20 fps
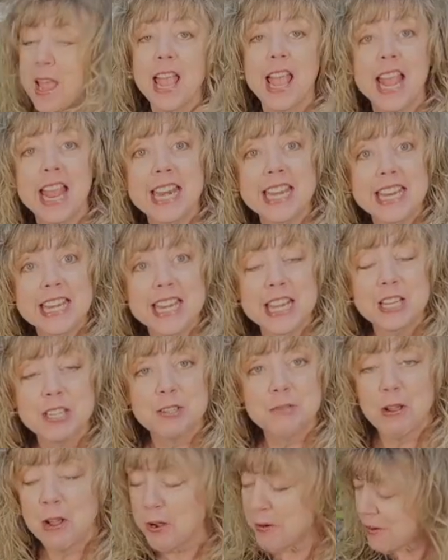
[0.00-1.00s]
eight in each
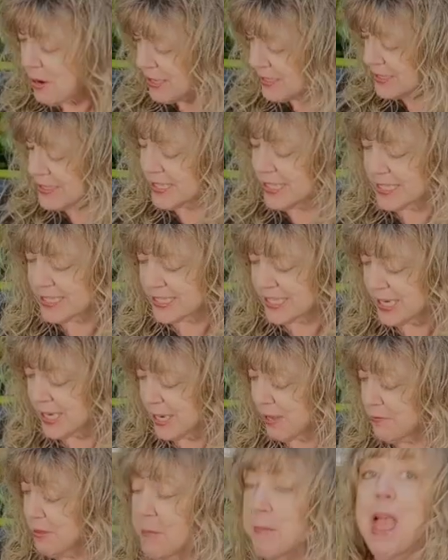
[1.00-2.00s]
row and 16
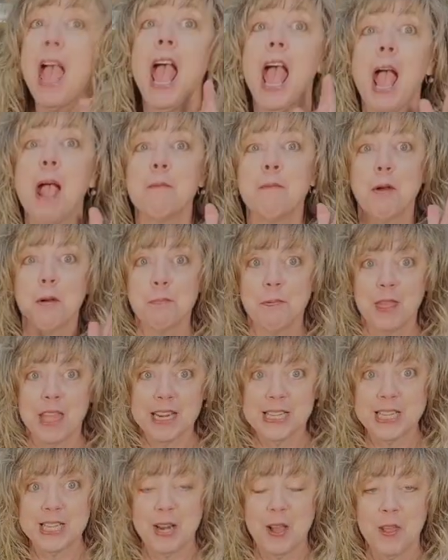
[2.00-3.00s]
of them. And we're
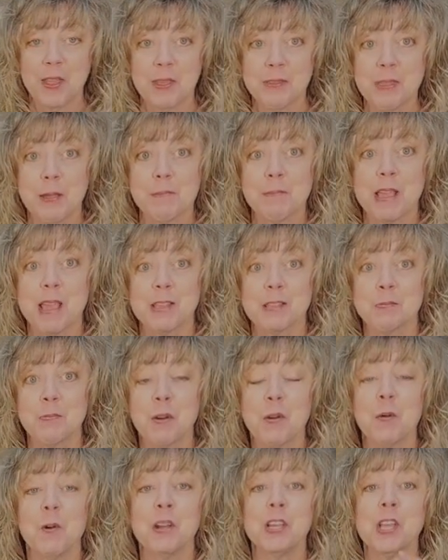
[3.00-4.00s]
planting all of them because we're
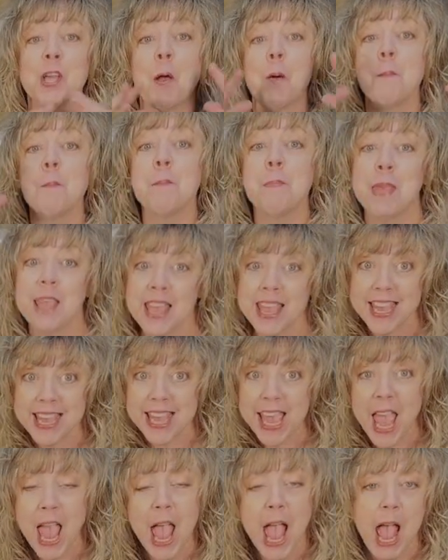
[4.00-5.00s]
going to go big
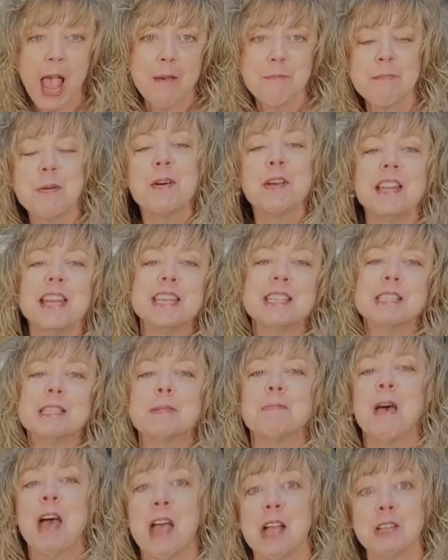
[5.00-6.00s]
and put in some
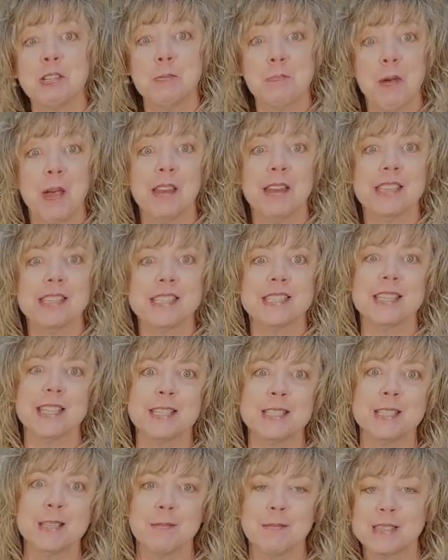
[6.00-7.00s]
hydroponic
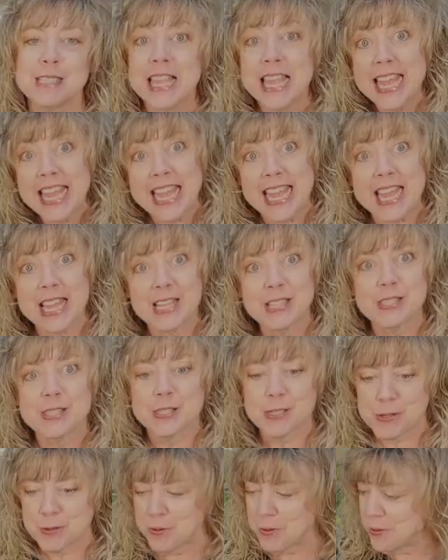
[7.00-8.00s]
systems in
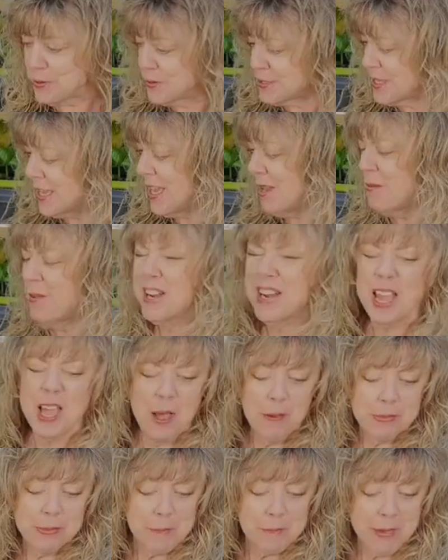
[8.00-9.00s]
schools. We're going to
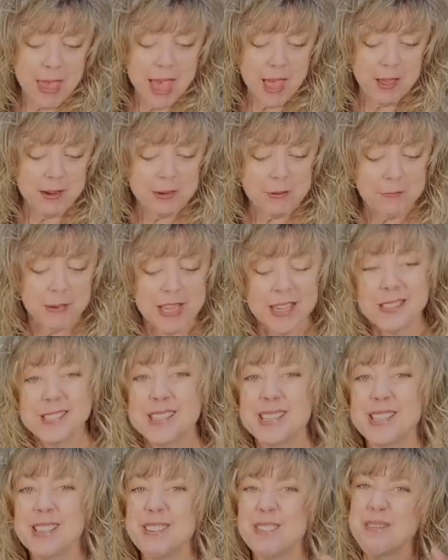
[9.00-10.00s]
help them out because
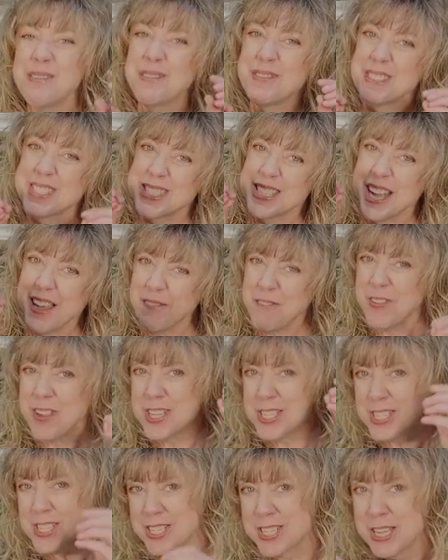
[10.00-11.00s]
the
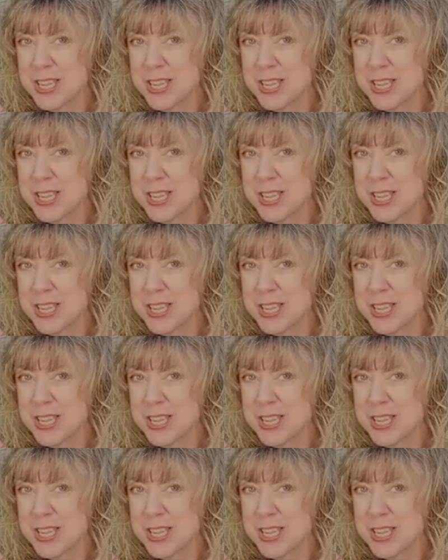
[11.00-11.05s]
toughest,